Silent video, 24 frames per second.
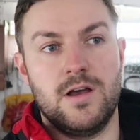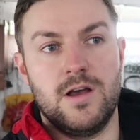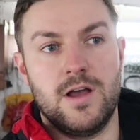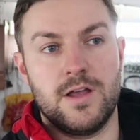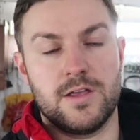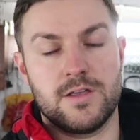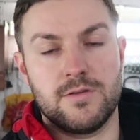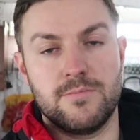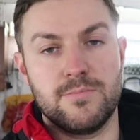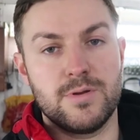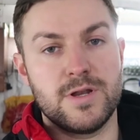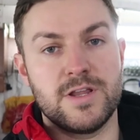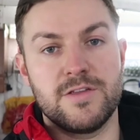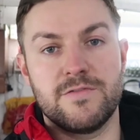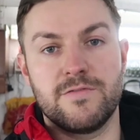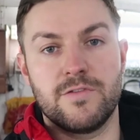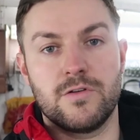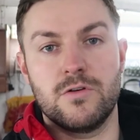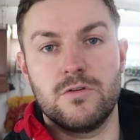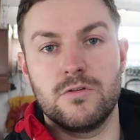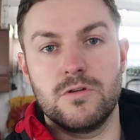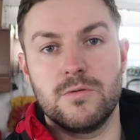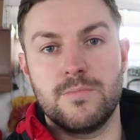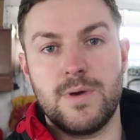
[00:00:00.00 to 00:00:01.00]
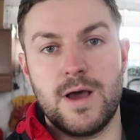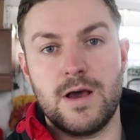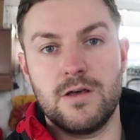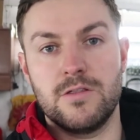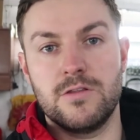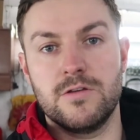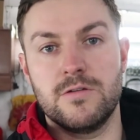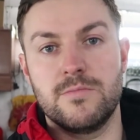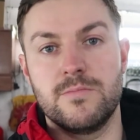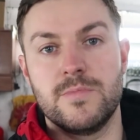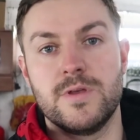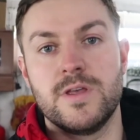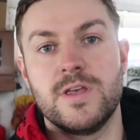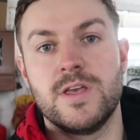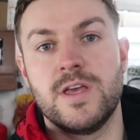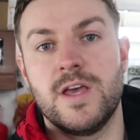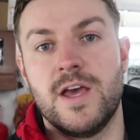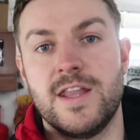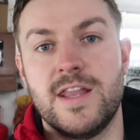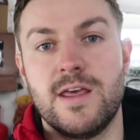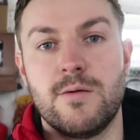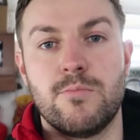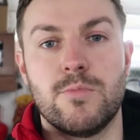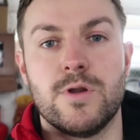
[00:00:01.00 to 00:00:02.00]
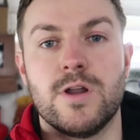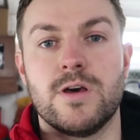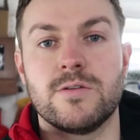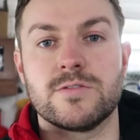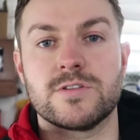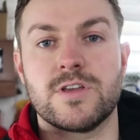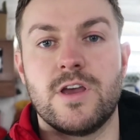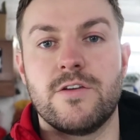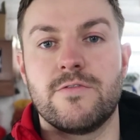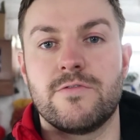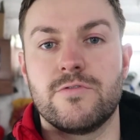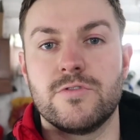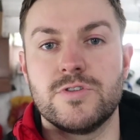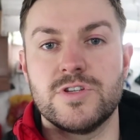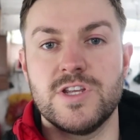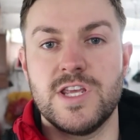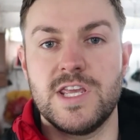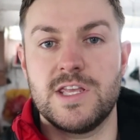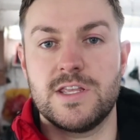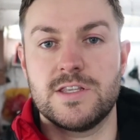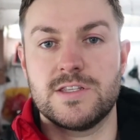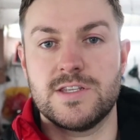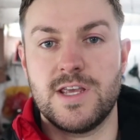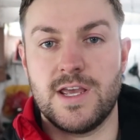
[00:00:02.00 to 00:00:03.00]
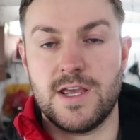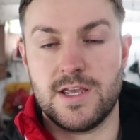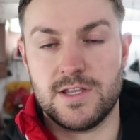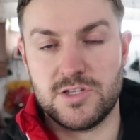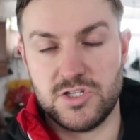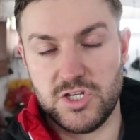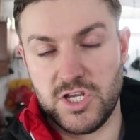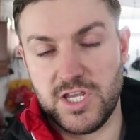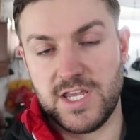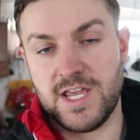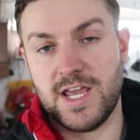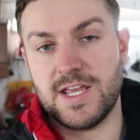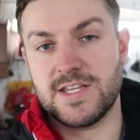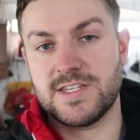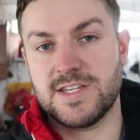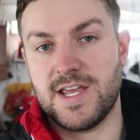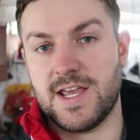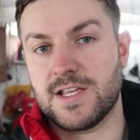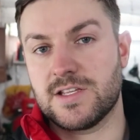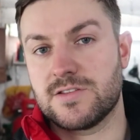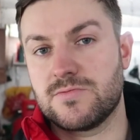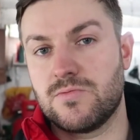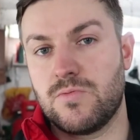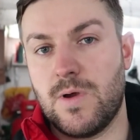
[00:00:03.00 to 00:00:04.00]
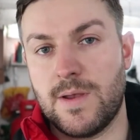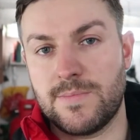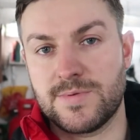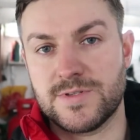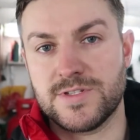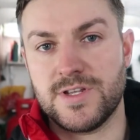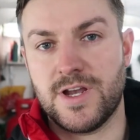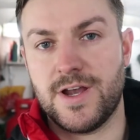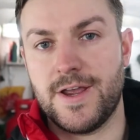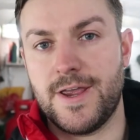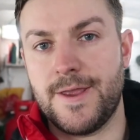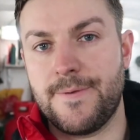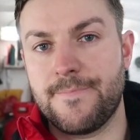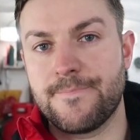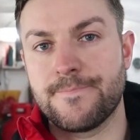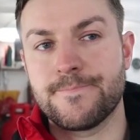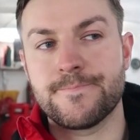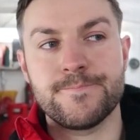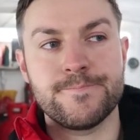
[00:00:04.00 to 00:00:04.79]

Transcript: I completely forgot all about them, and then when I was going through GK Tech's website,